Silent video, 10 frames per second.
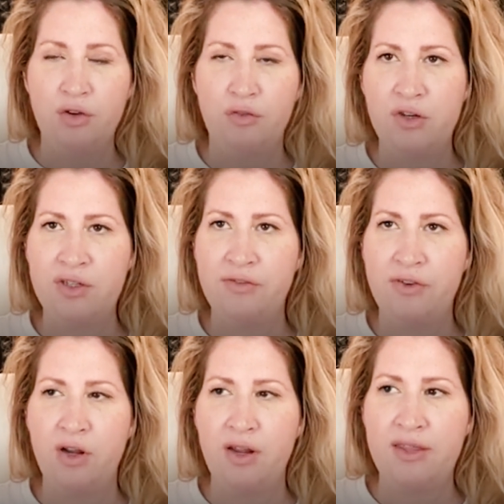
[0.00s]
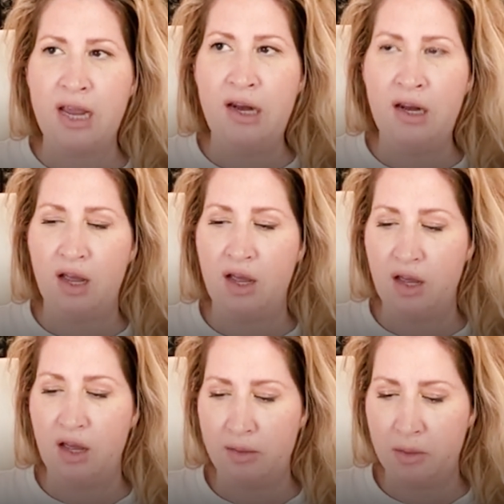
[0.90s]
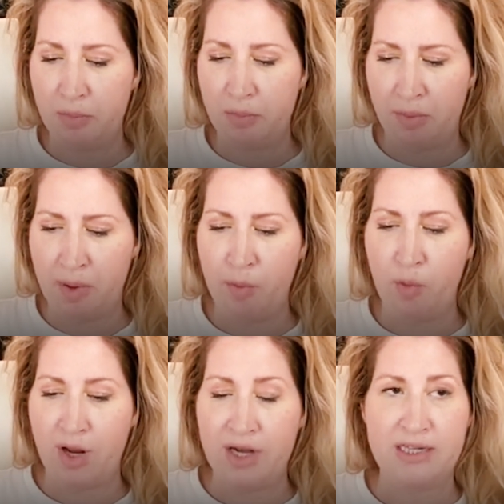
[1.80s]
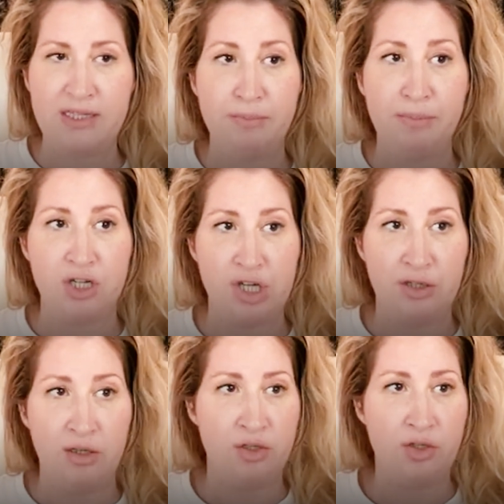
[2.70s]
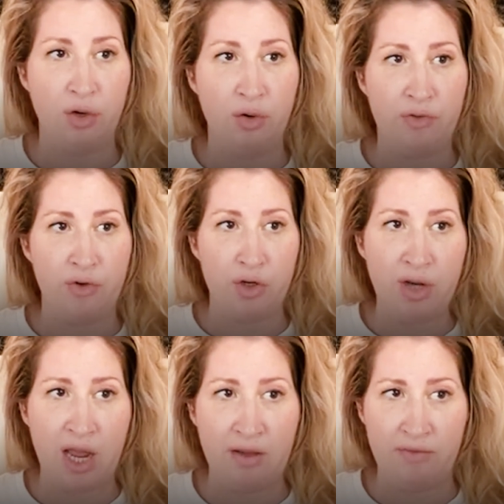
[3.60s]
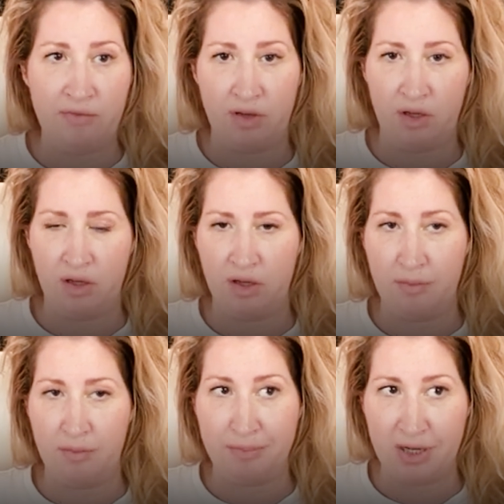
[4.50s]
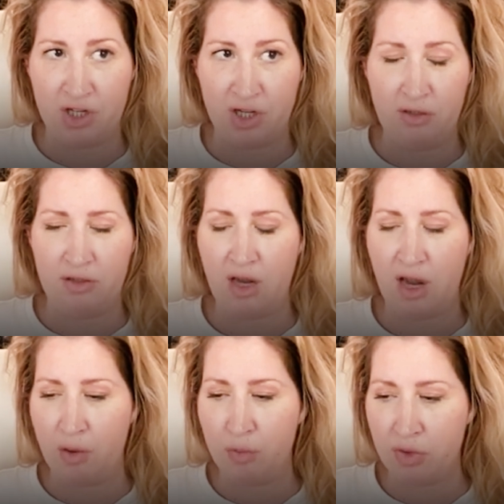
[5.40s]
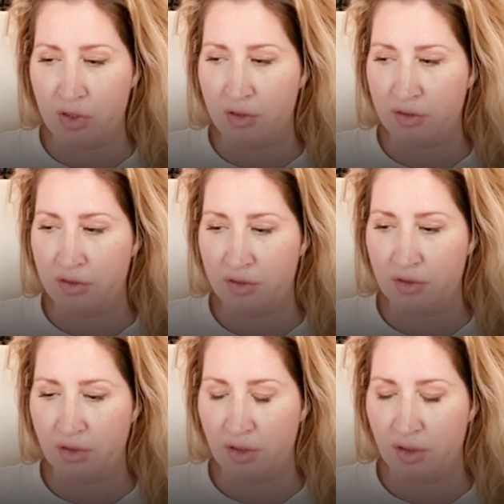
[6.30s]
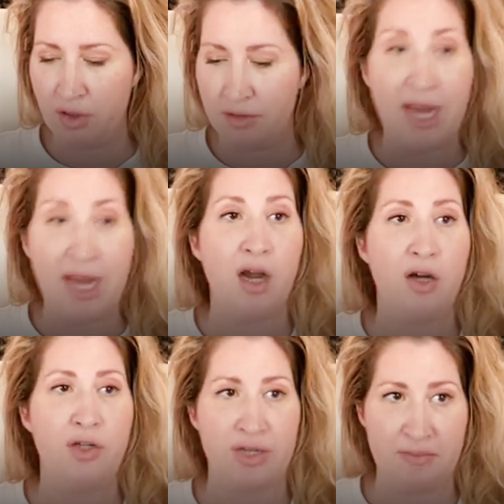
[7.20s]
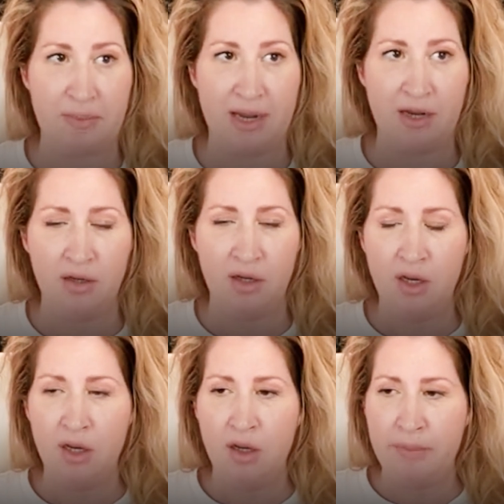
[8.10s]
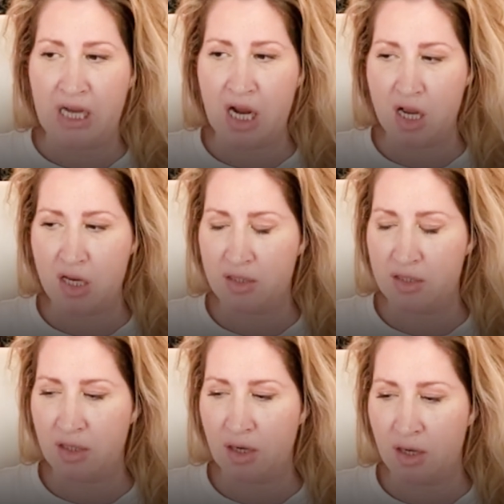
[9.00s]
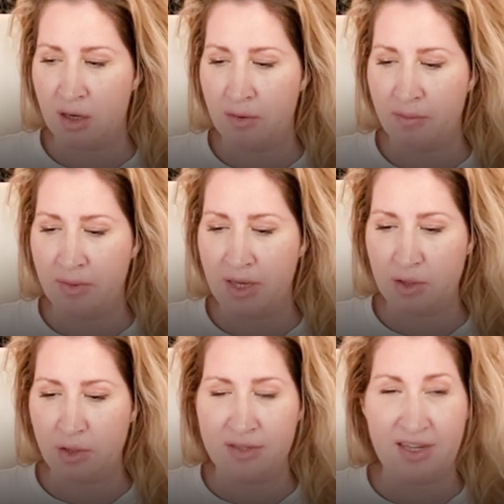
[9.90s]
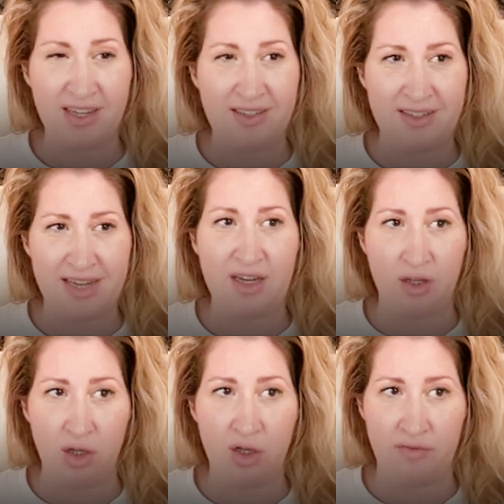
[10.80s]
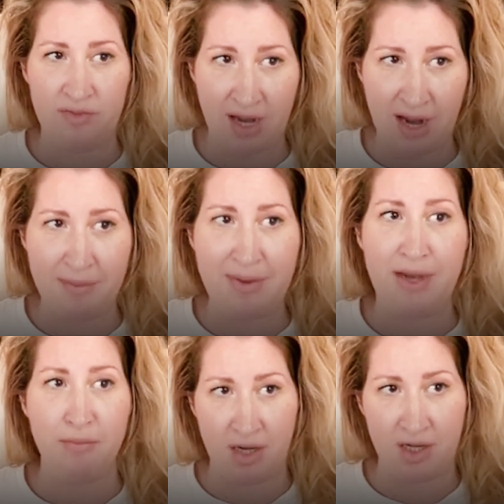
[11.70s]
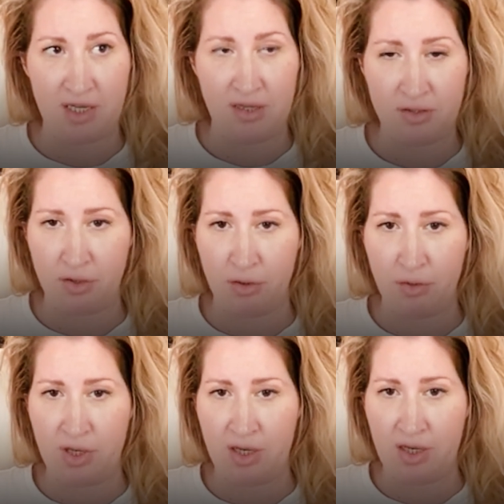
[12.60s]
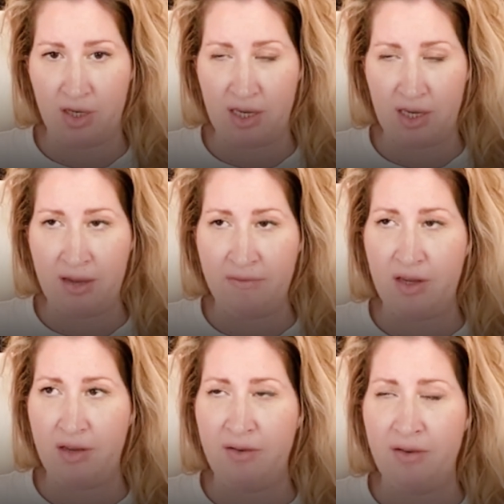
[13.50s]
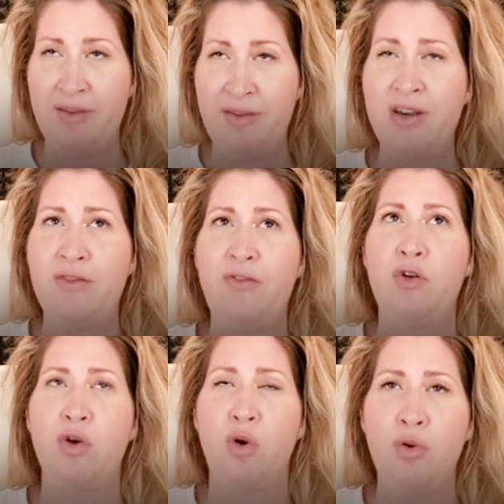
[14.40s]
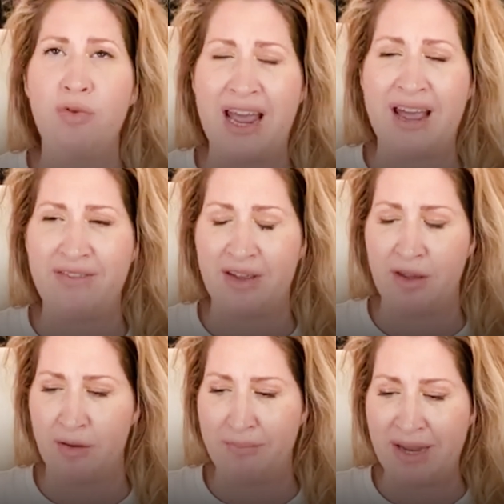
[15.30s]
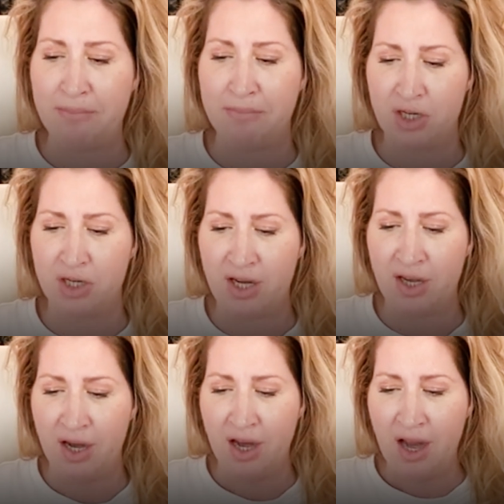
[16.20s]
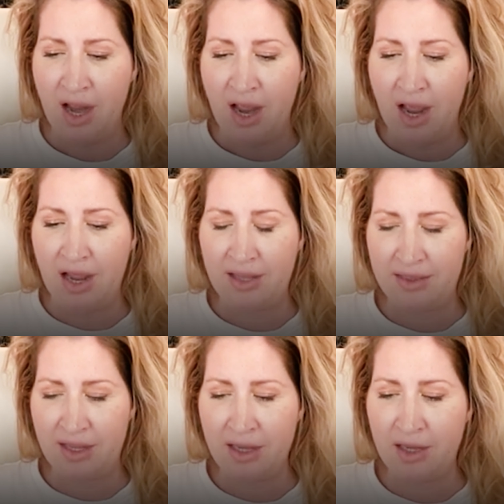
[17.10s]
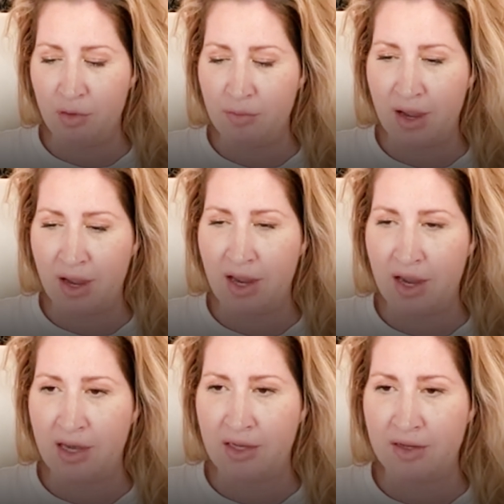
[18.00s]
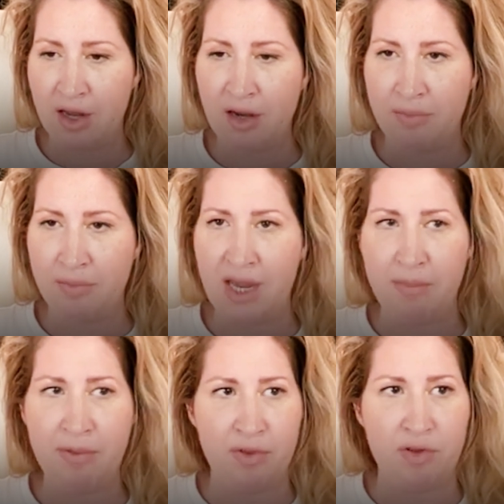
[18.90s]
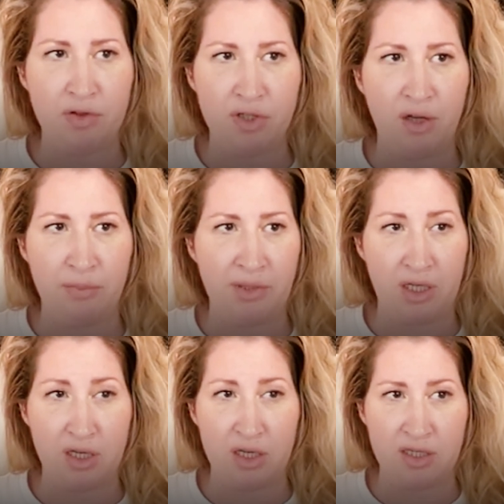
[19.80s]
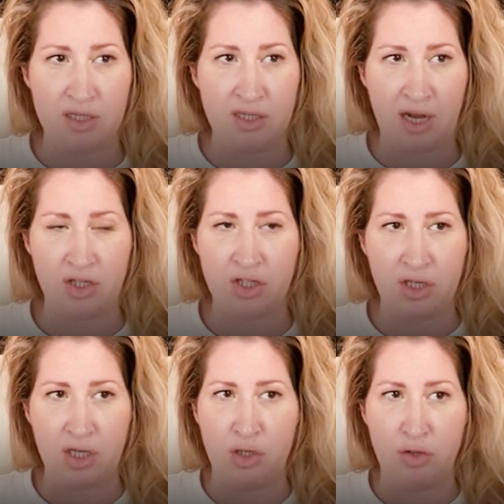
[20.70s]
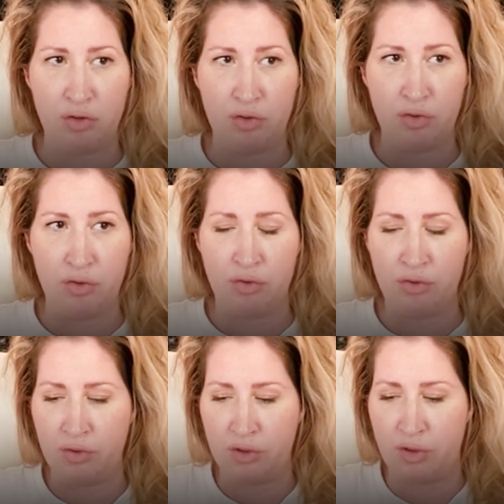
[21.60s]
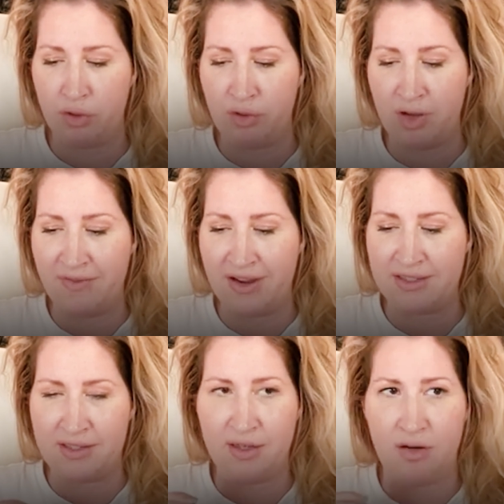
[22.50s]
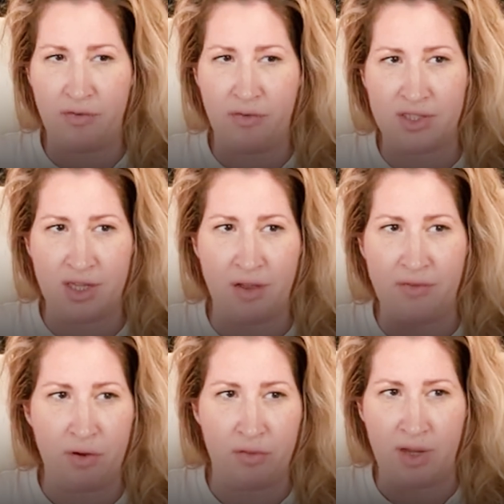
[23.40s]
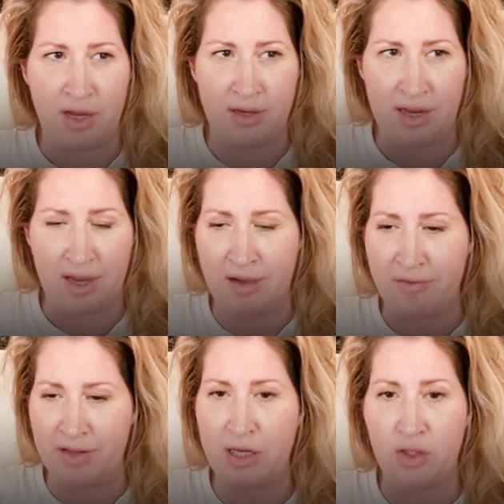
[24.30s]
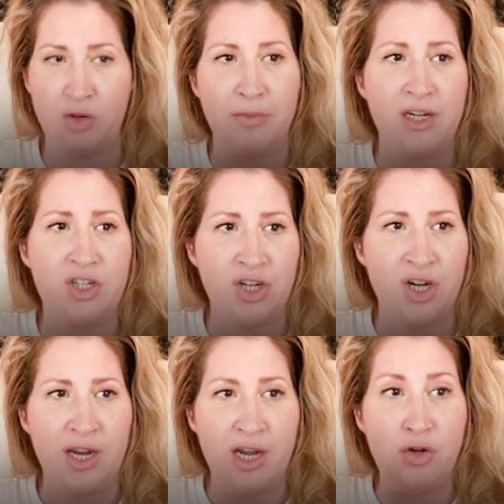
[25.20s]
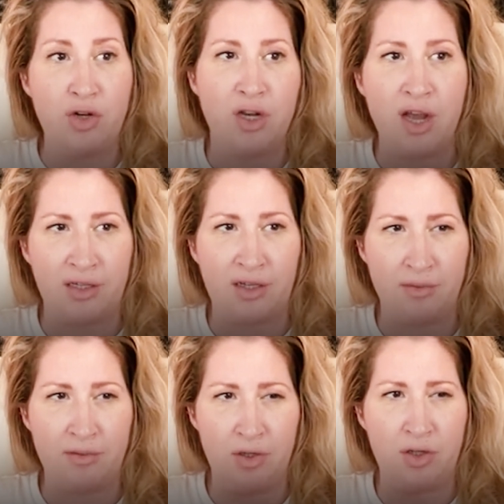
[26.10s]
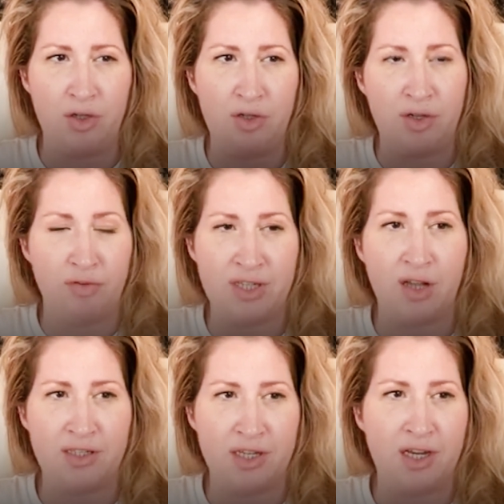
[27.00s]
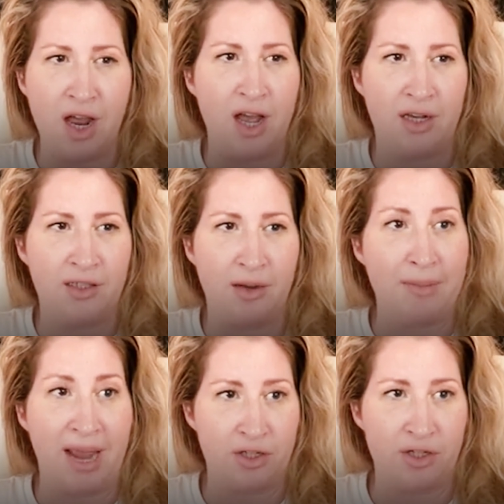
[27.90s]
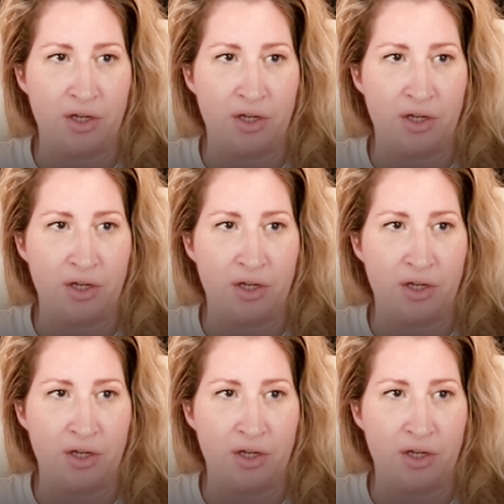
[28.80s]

So first of all, I think problem number one is budget. So if you don't have a budget, I wouldn't dare to expand, because it's going to take a lot of time and money. So even if you don't have a big budget, I think you might not be happy with the result, because actually you invested of yourself and everything too much, and you did not come. The results did not come back